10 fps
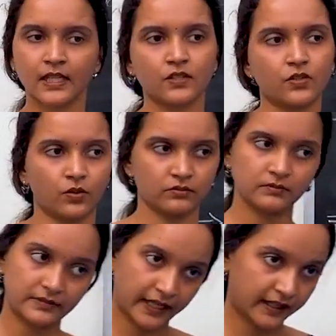So
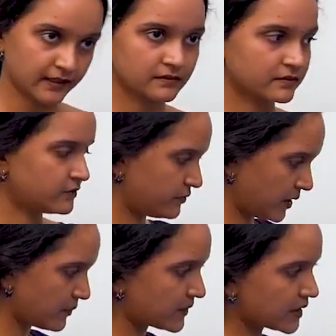then
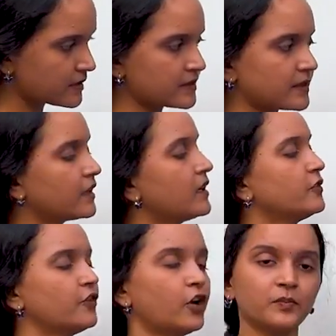from this
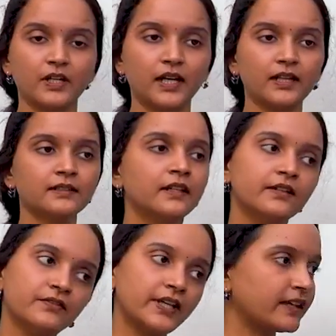formula,
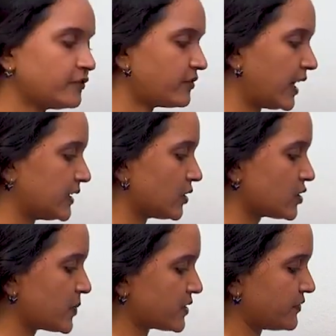we can find out
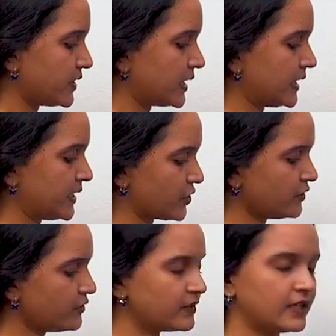specific heat of
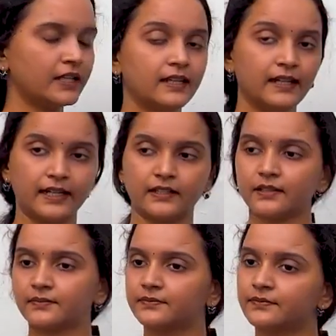lead.
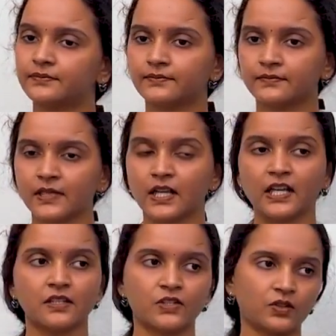
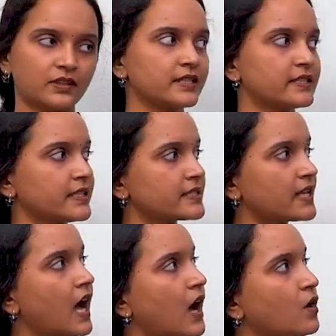So this is
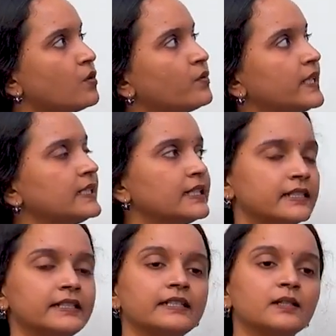how we
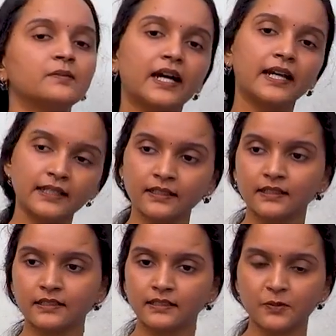determine
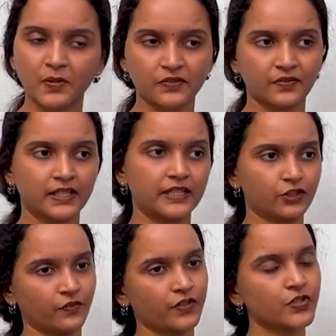the specific heat
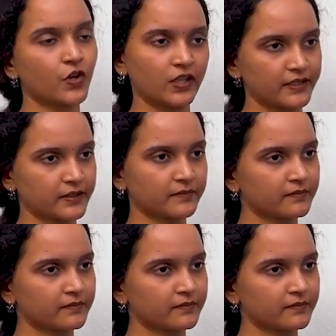of a solid,